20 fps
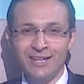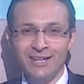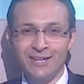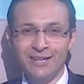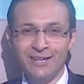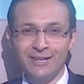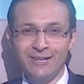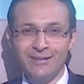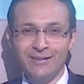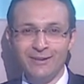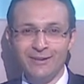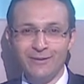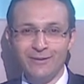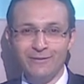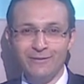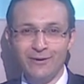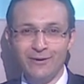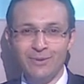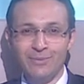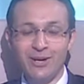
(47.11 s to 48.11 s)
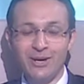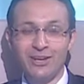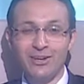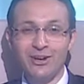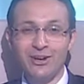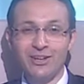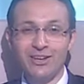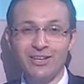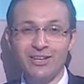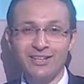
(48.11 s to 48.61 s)
in for my
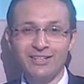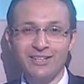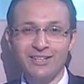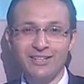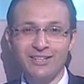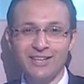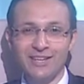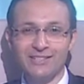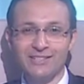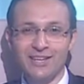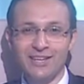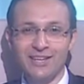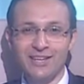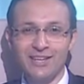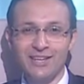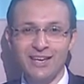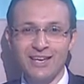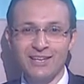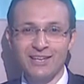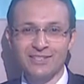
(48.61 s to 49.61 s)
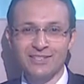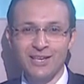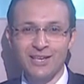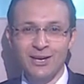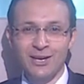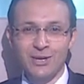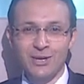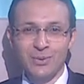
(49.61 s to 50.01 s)
colleague Dina Hussein as